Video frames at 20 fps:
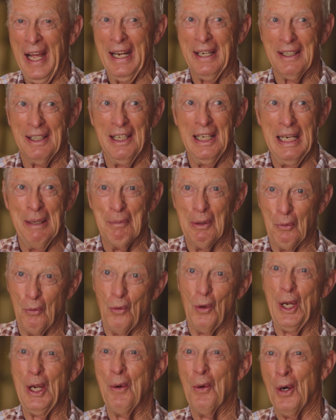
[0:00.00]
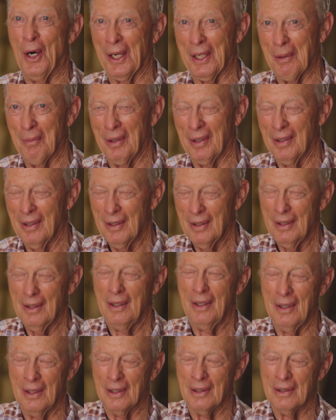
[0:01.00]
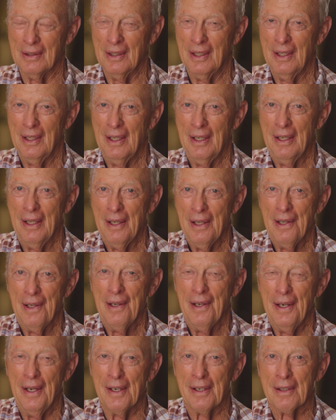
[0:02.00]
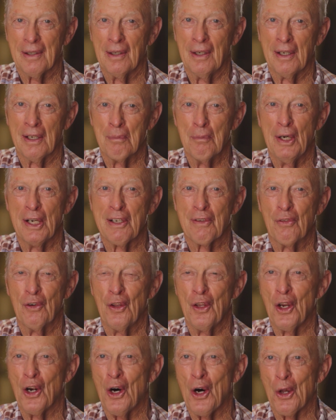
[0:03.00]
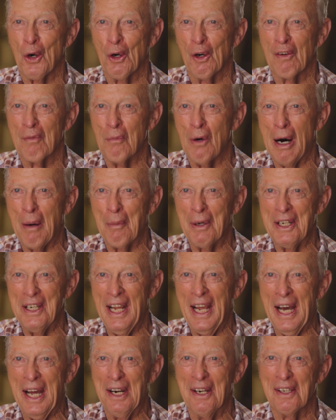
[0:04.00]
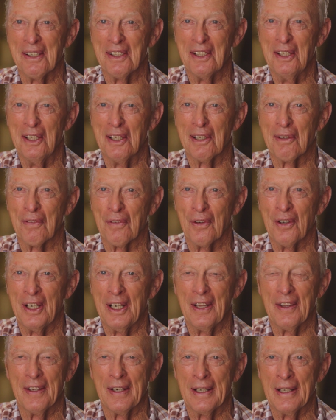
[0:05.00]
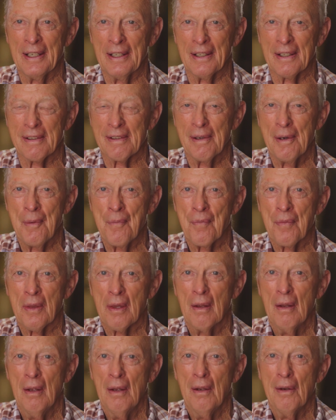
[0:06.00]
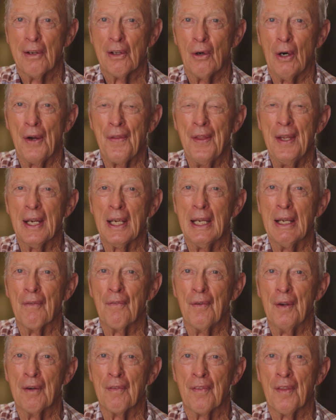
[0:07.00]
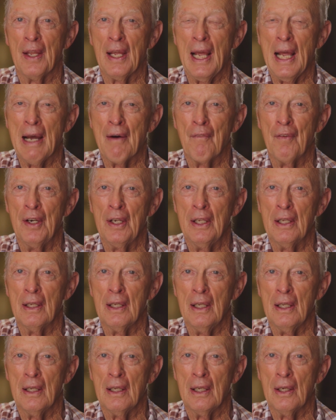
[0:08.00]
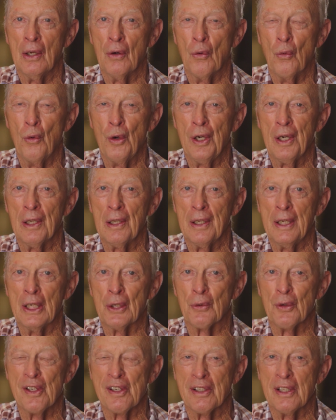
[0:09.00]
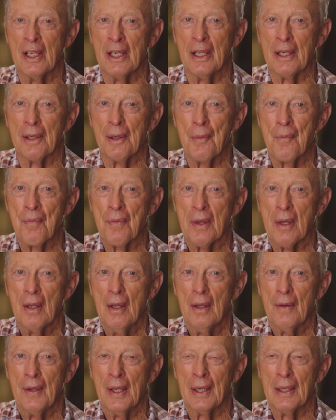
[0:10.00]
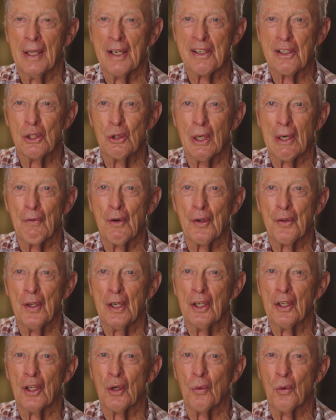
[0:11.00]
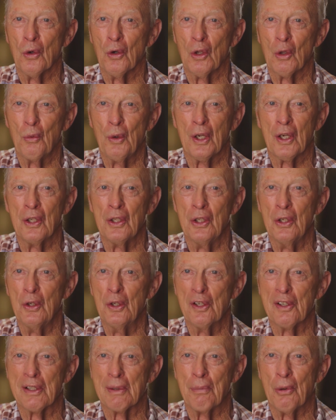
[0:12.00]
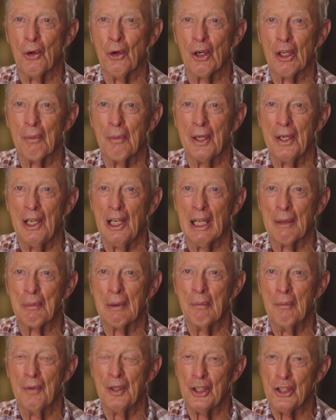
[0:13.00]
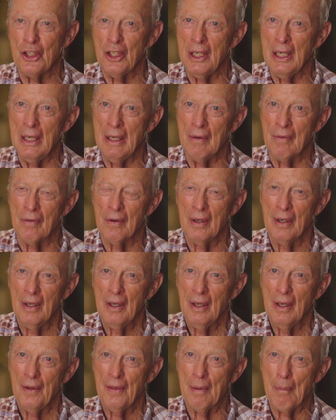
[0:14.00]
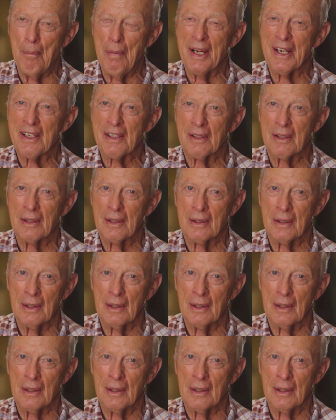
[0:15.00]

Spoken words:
that team. We want to, you know, it's as much for the honor of mom and dad as it is for anything else. So I think if they have a real interest in it, then let's do everything in the world we can do to support them and help them achieve the best